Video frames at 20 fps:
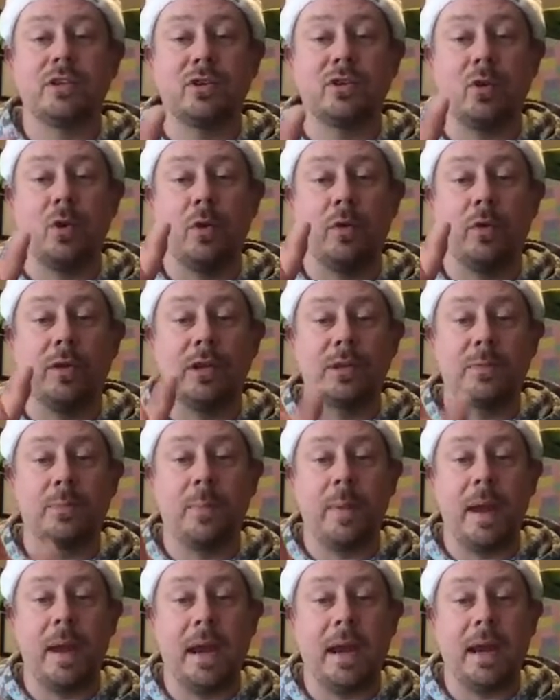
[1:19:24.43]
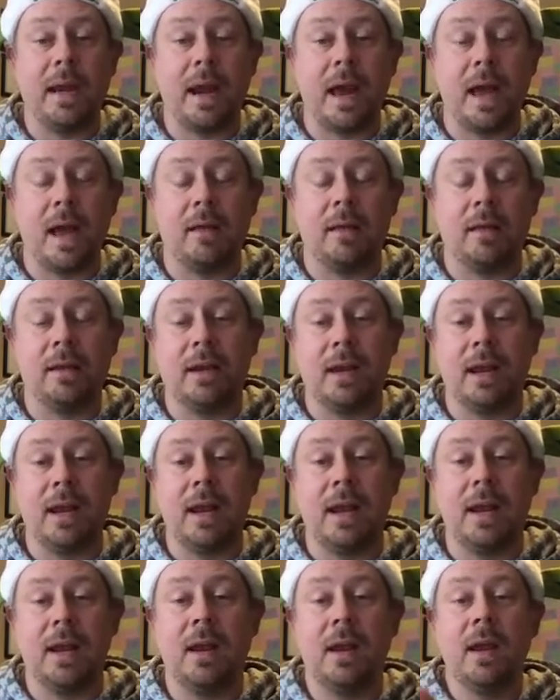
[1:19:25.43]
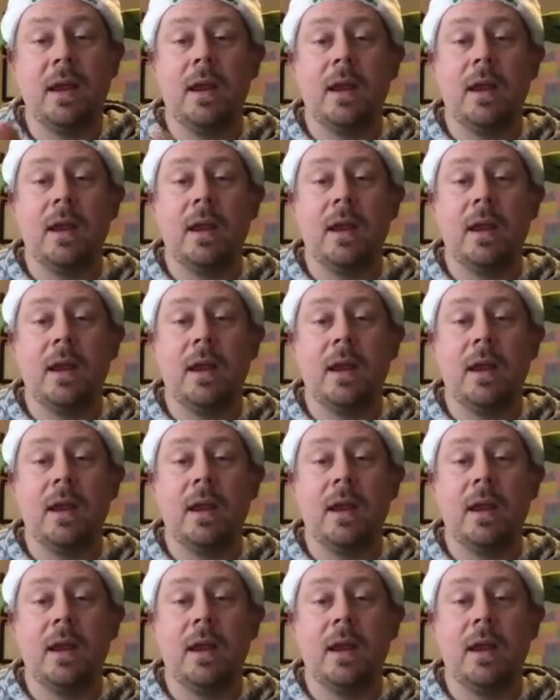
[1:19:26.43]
stole this pagan holiday